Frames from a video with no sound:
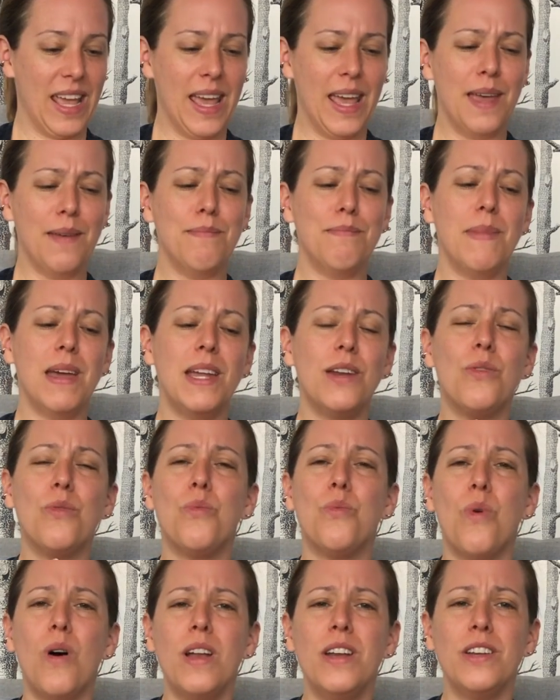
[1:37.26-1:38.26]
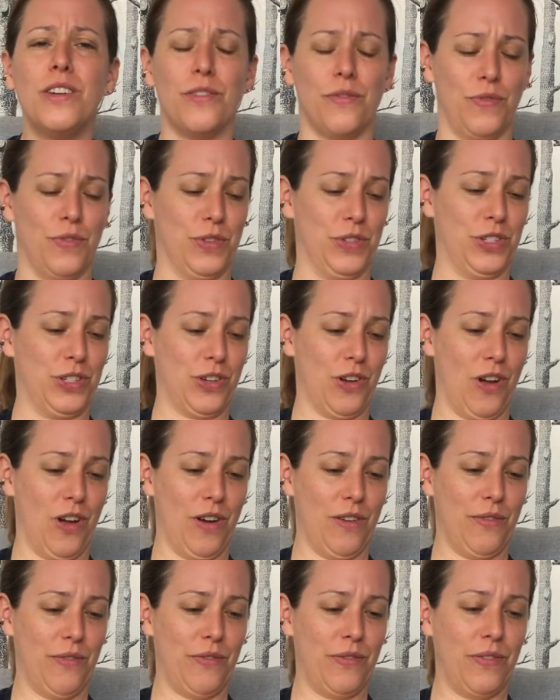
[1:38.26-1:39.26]
"It made a wonderful
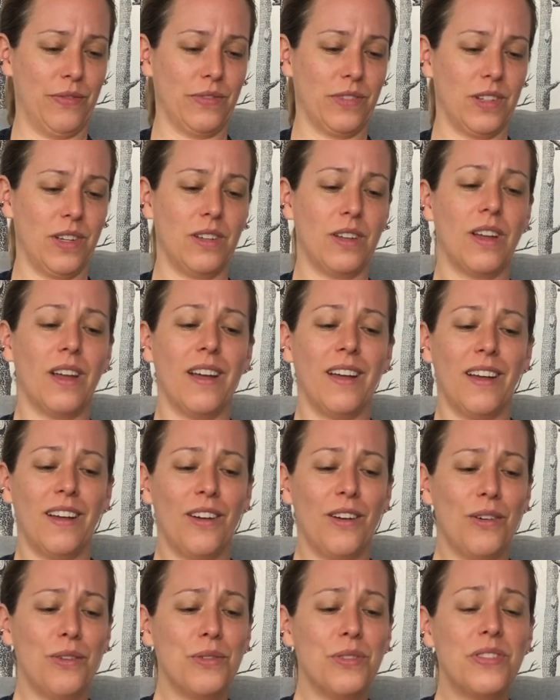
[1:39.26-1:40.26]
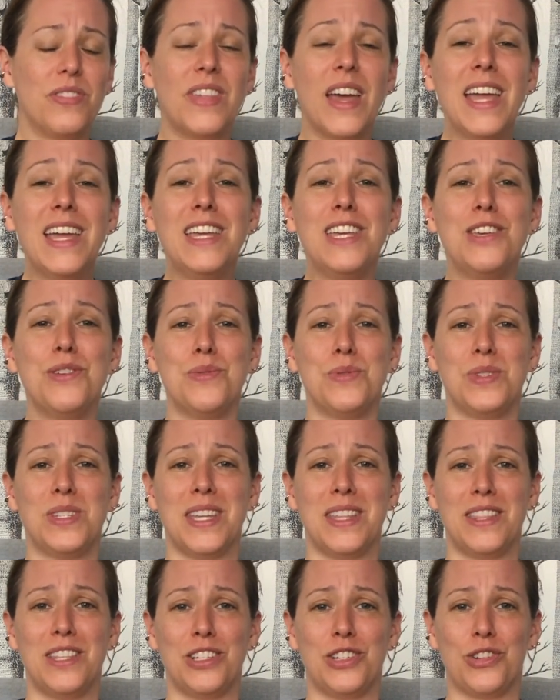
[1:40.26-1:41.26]
scarf." "Oh, thank you,"
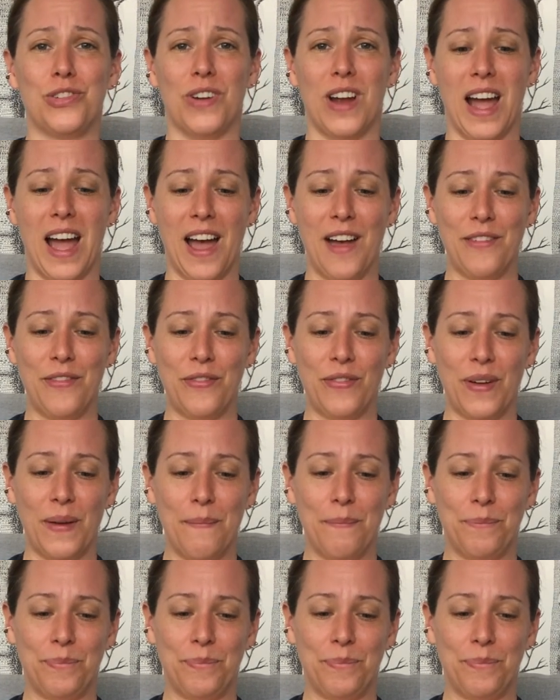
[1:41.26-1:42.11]
said the giraffe.